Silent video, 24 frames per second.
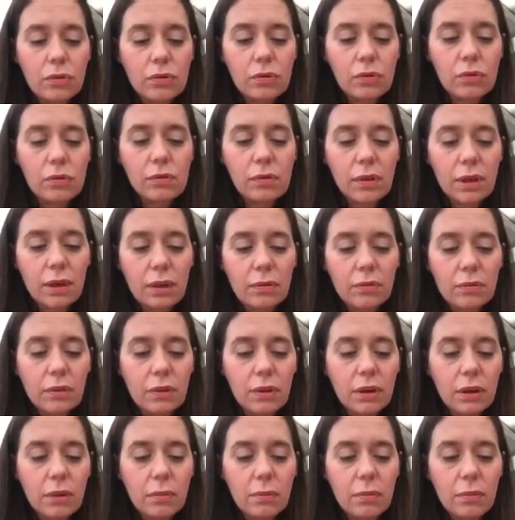draw around
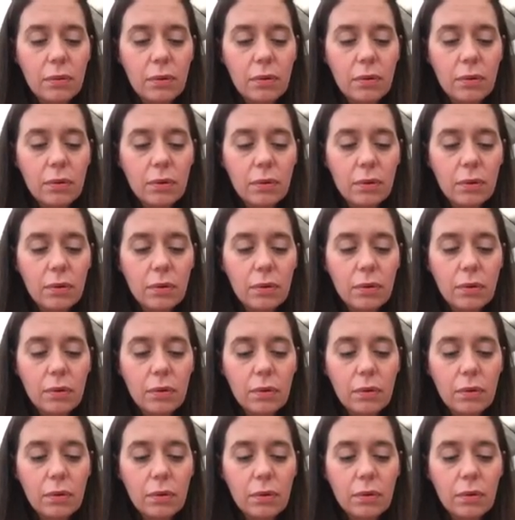him,
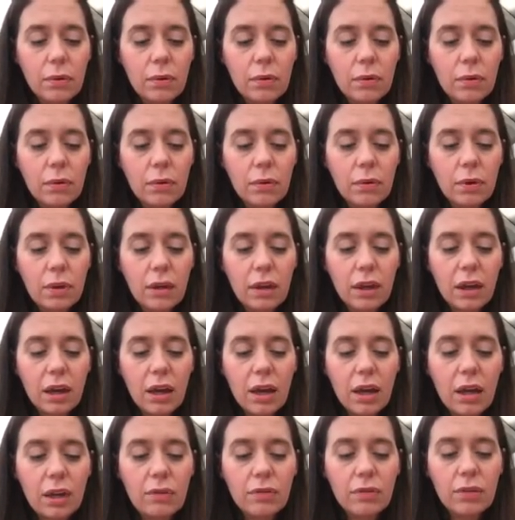and
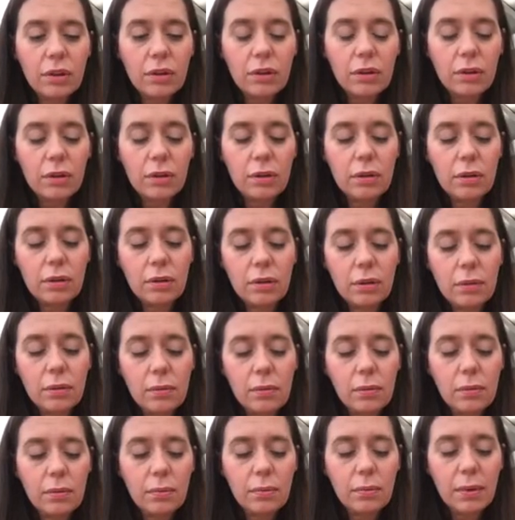again, if your
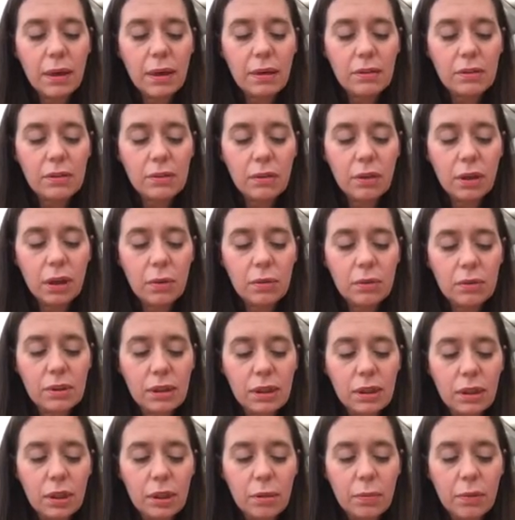pencil goes
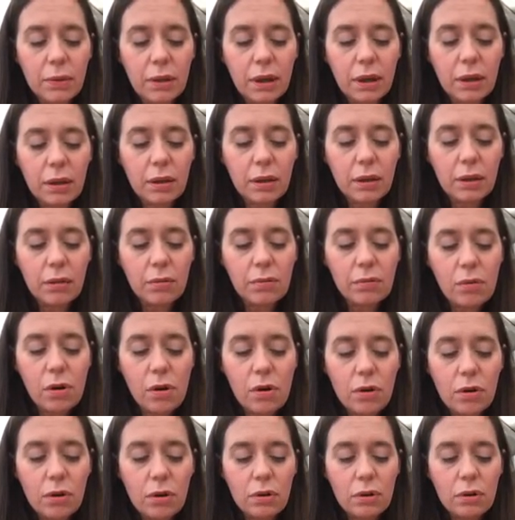a little bit
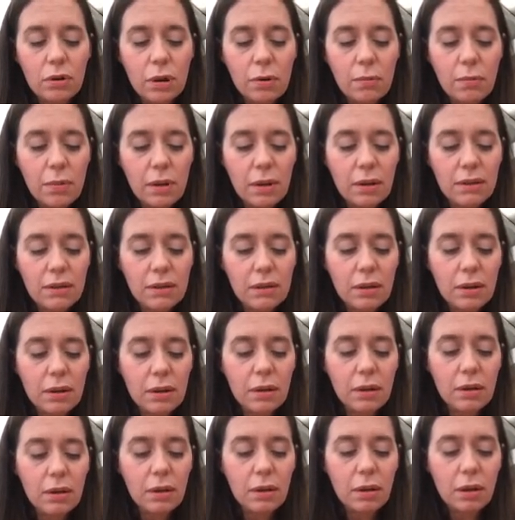wrong, don't
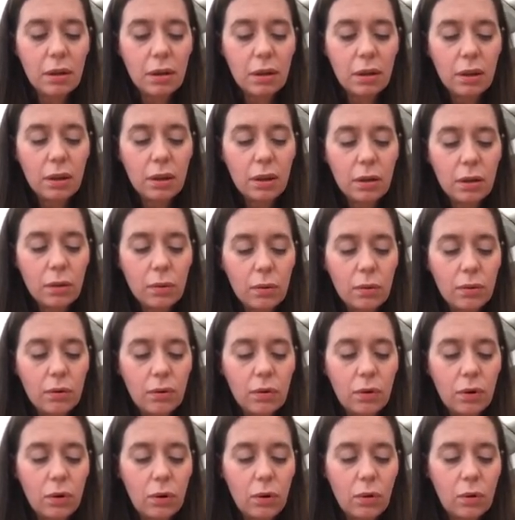matter.
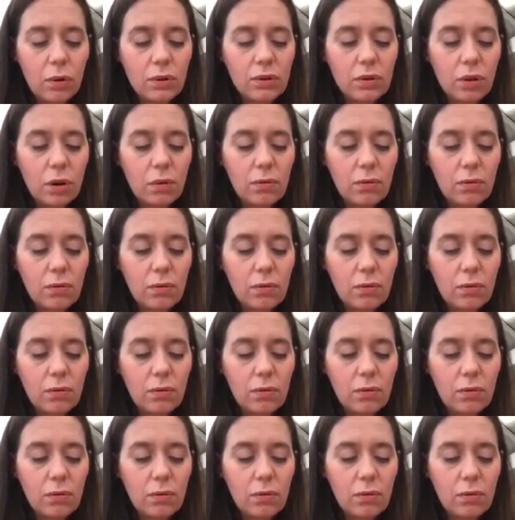Always